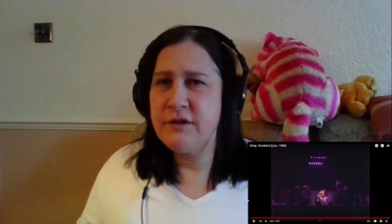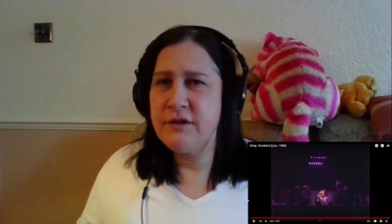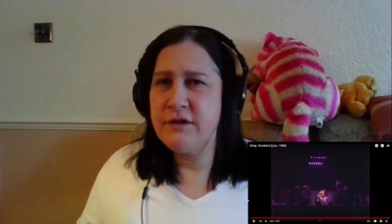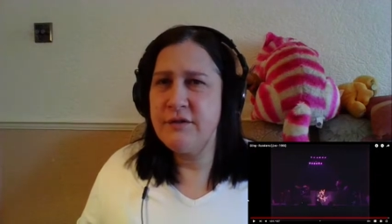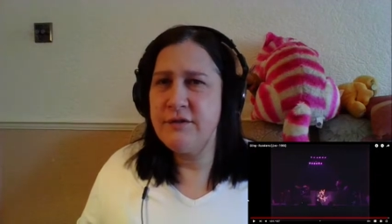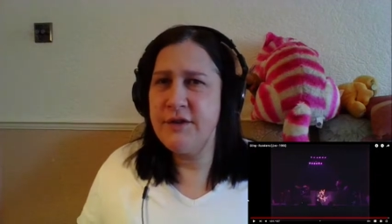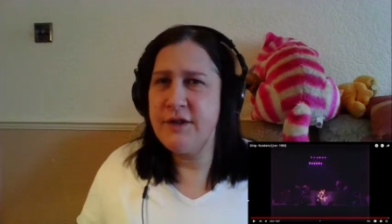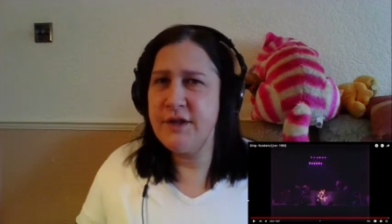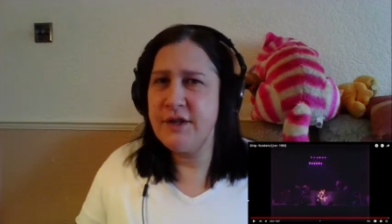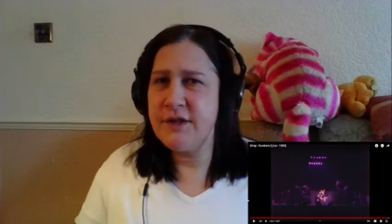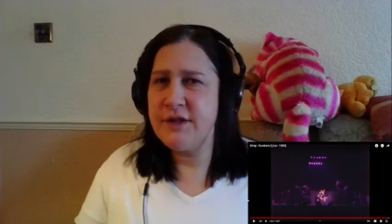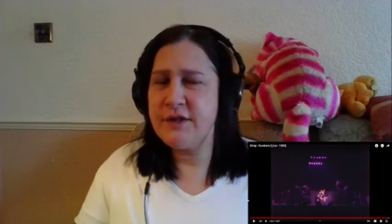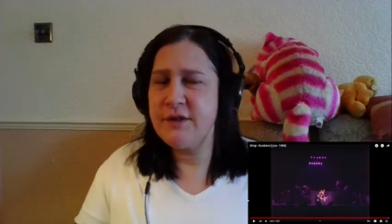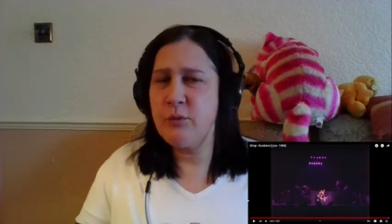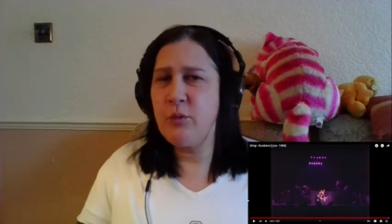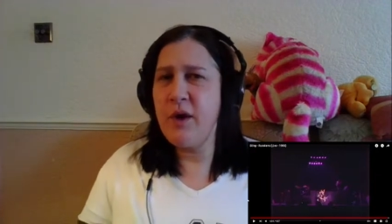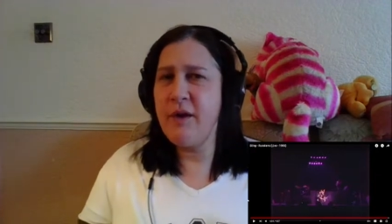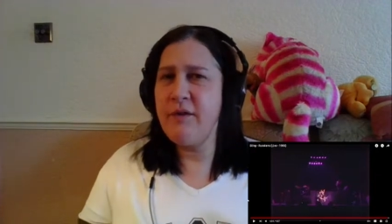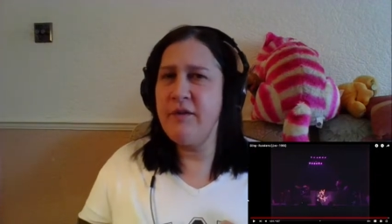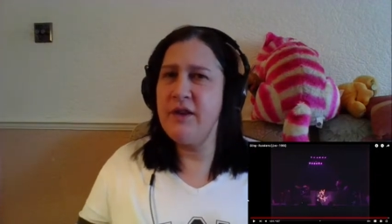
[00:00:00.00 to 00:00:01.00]
this,
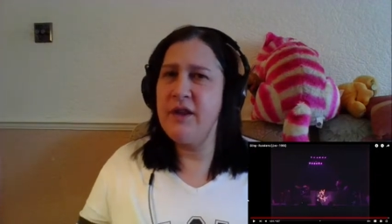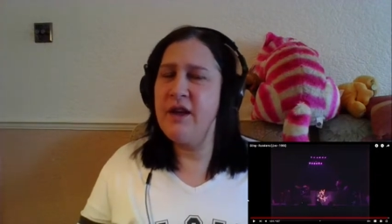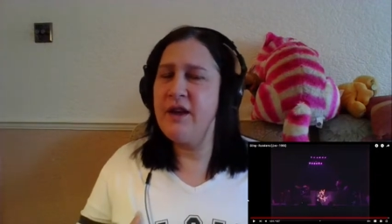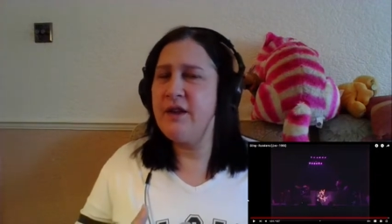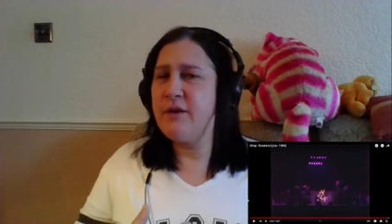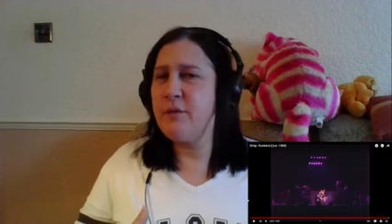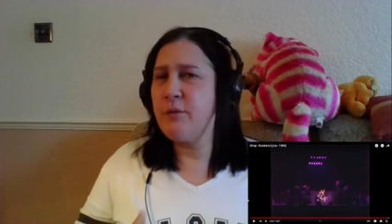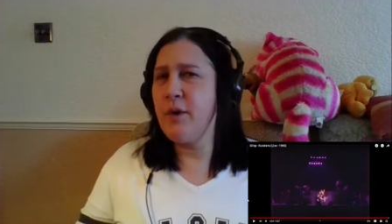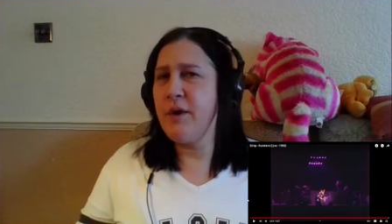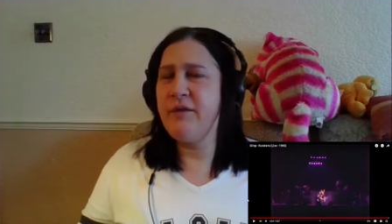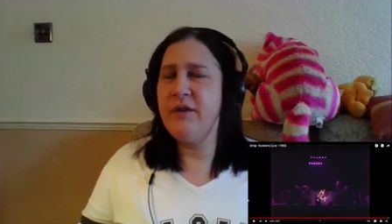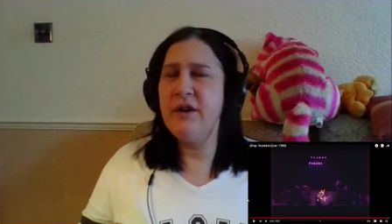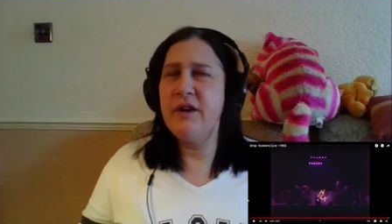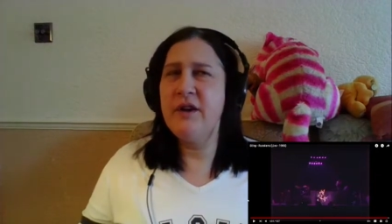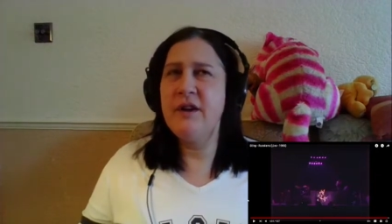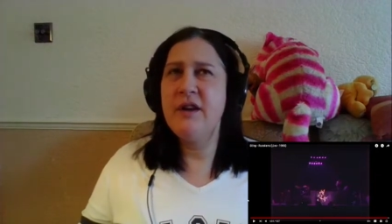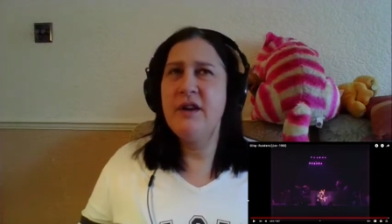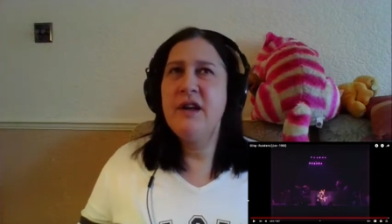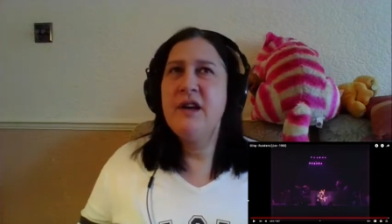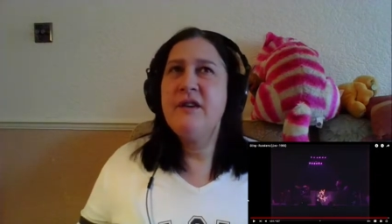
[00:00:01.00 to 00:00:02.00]
whether they whether
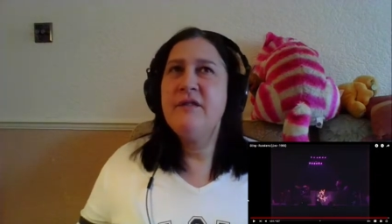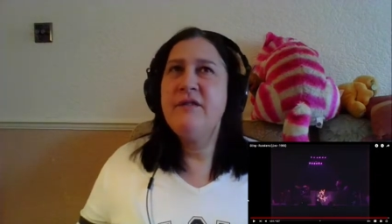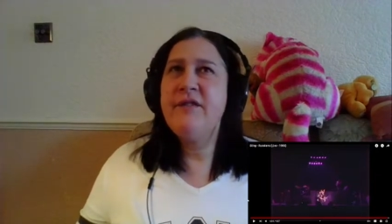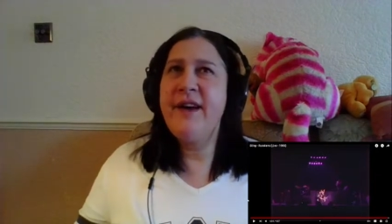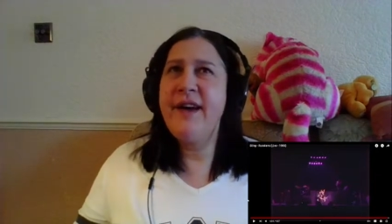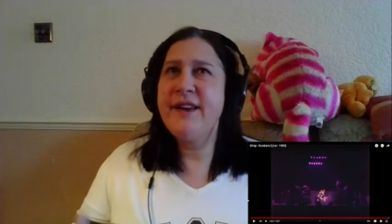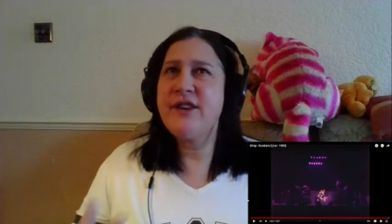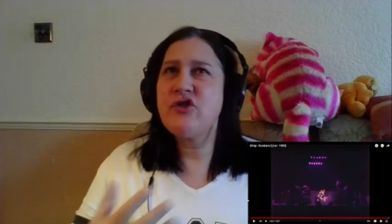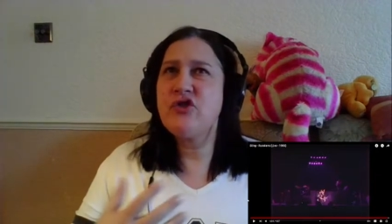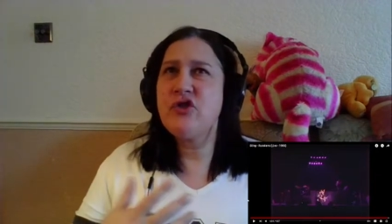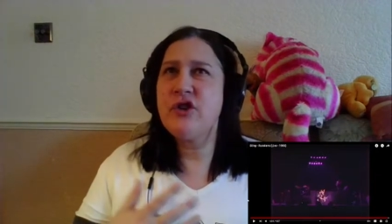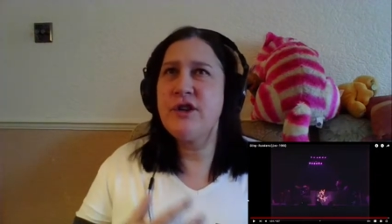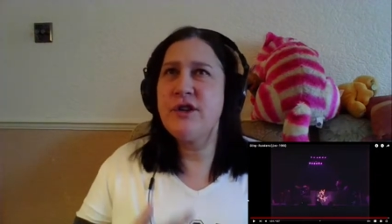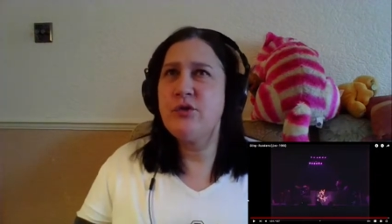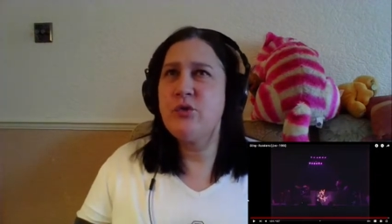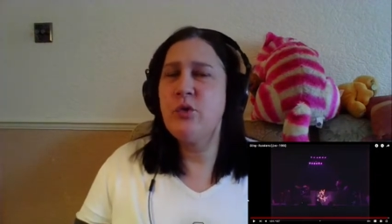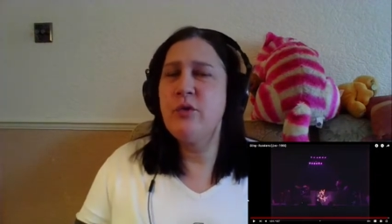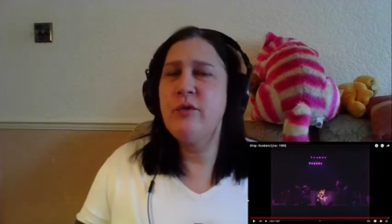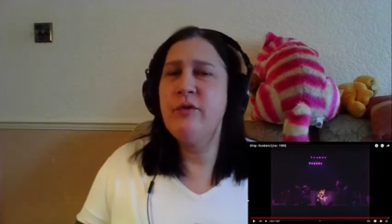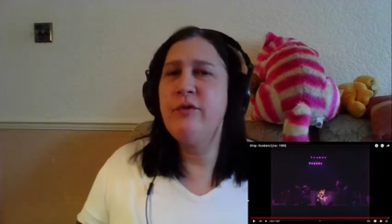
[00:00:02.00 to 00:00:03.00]
they're trying
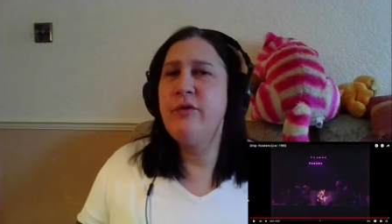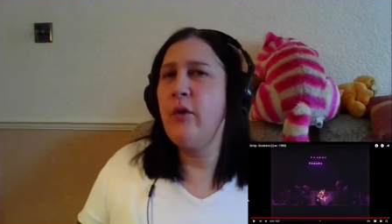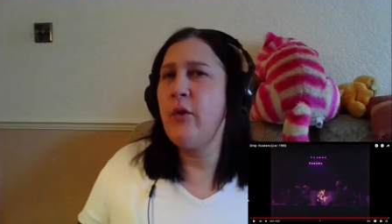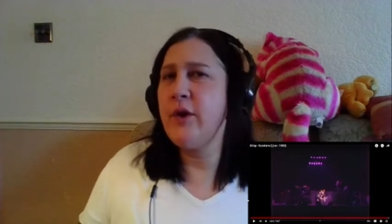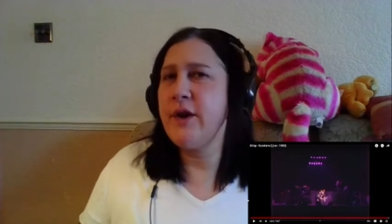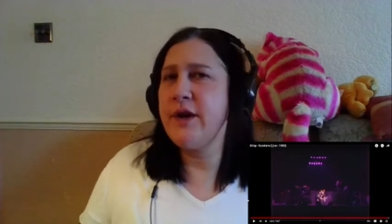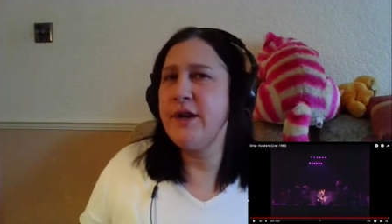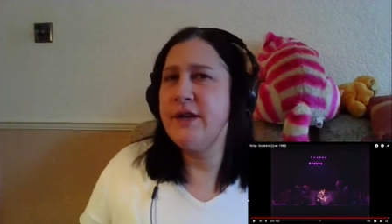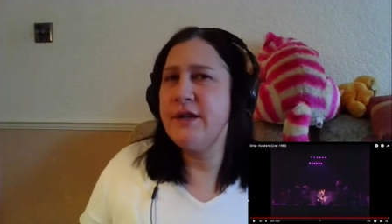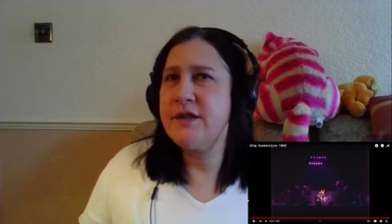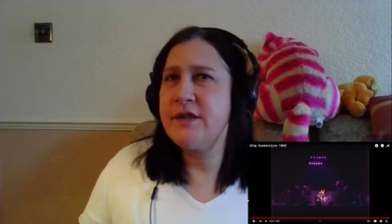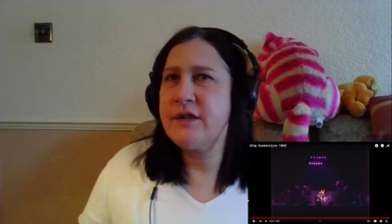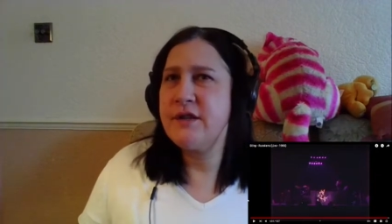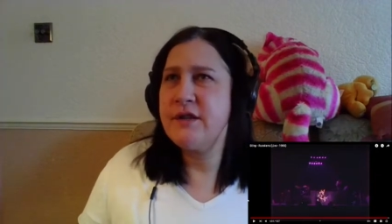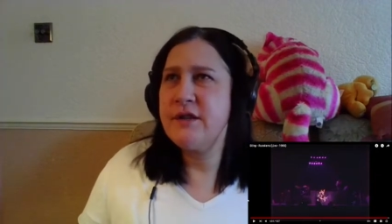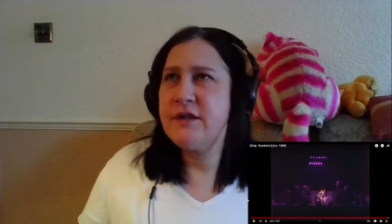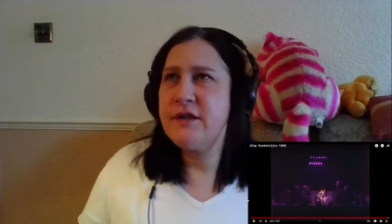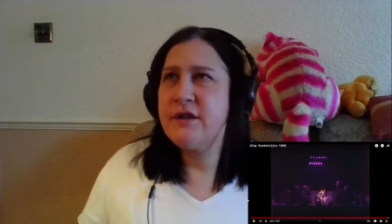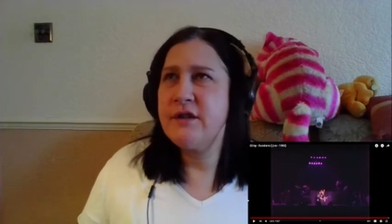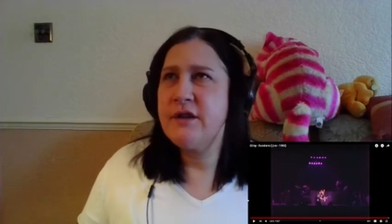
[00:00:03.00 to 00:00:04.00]
to avoid
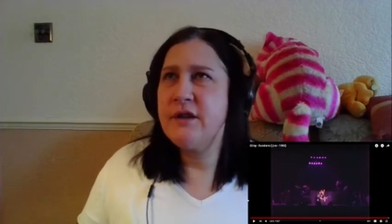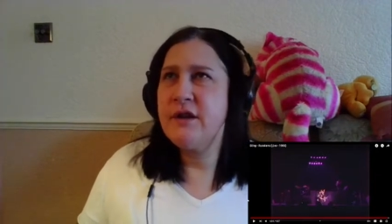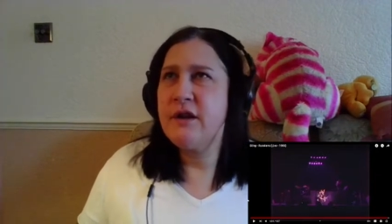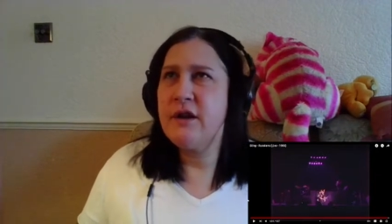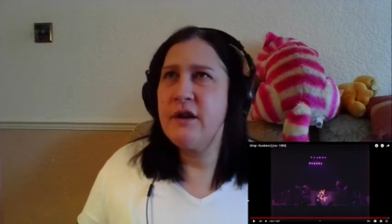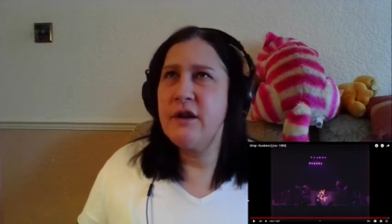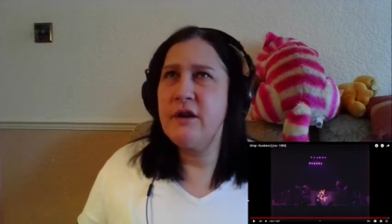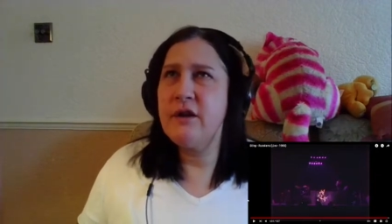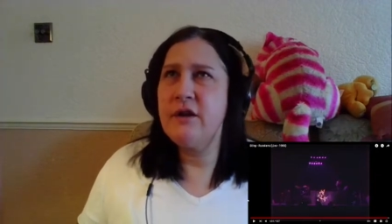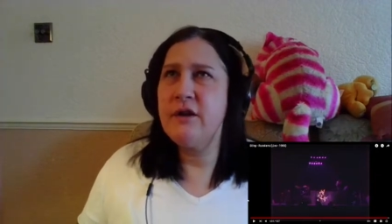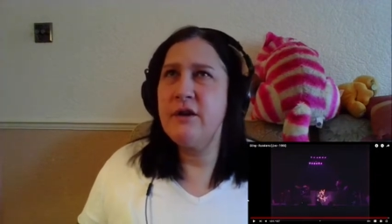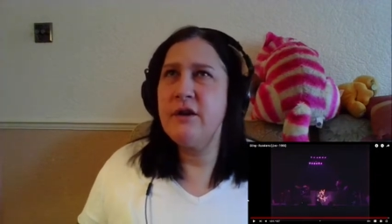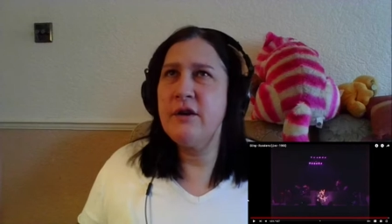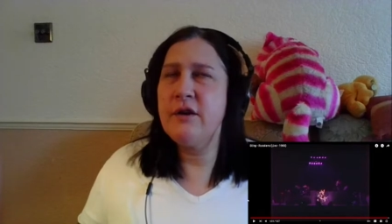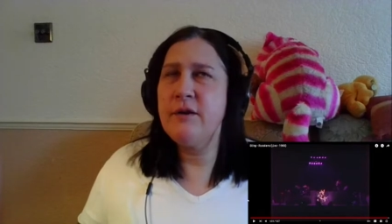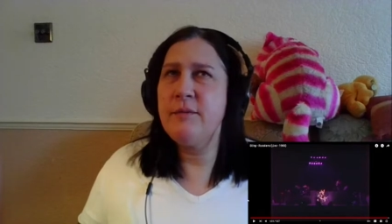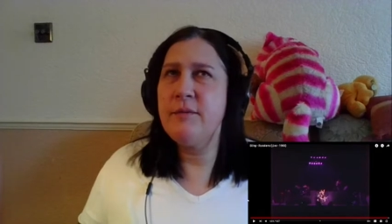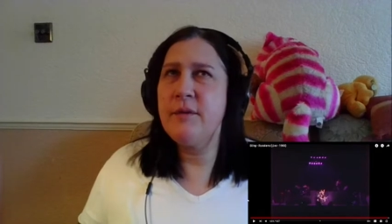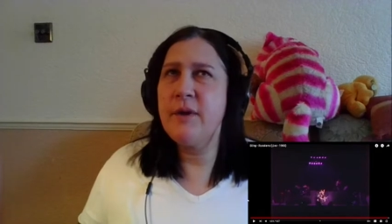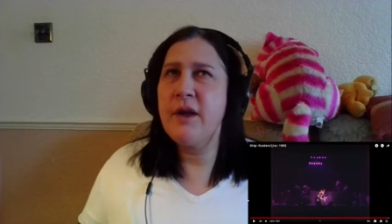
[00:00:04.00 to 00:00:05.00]

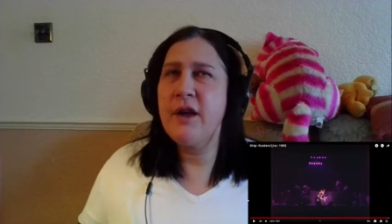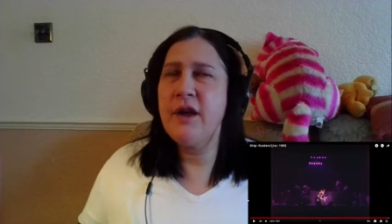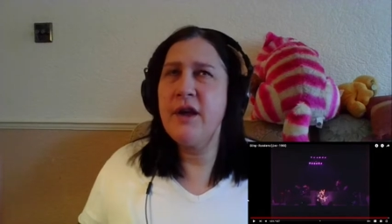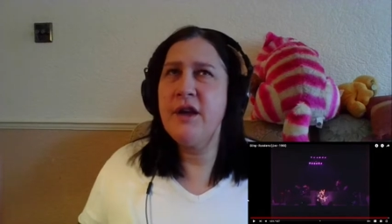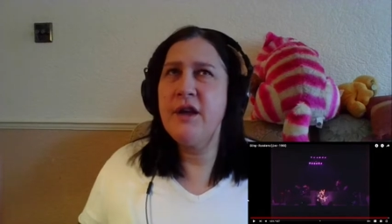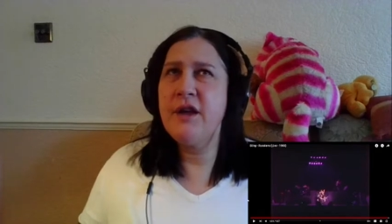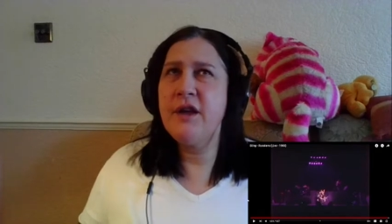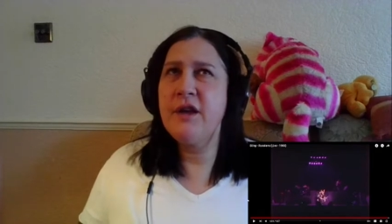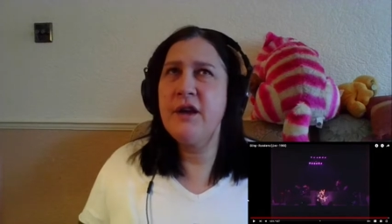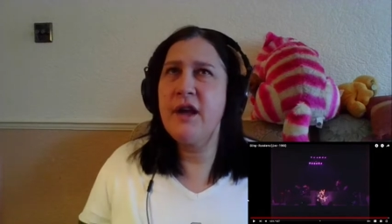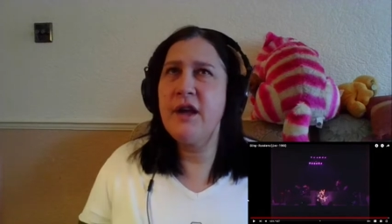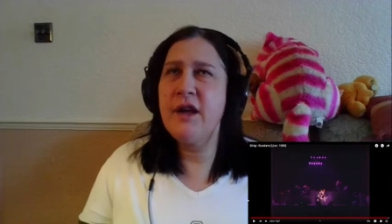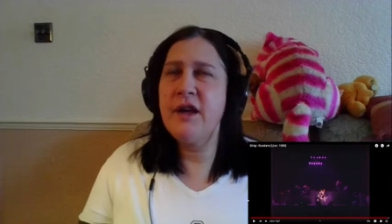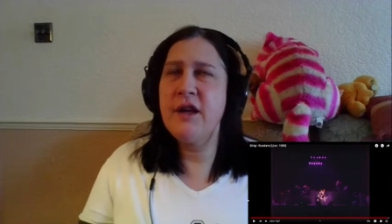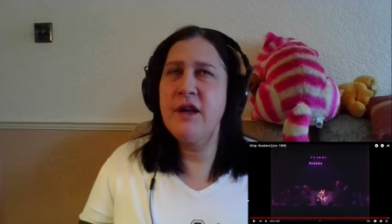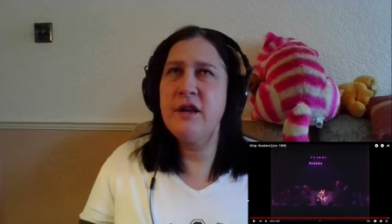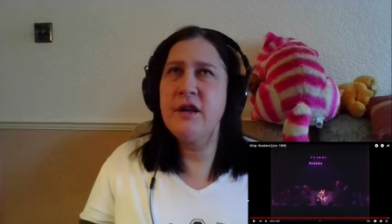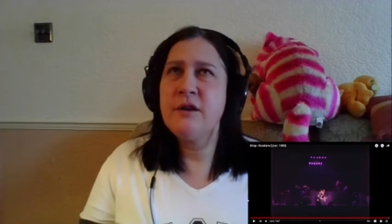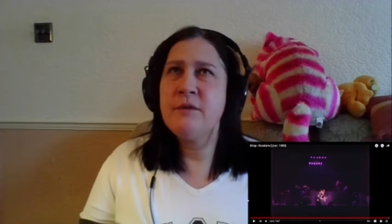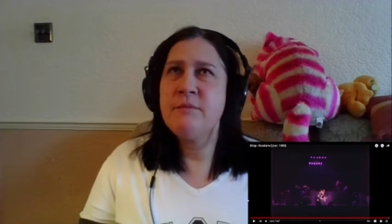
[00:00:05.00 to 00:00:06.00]
um, a a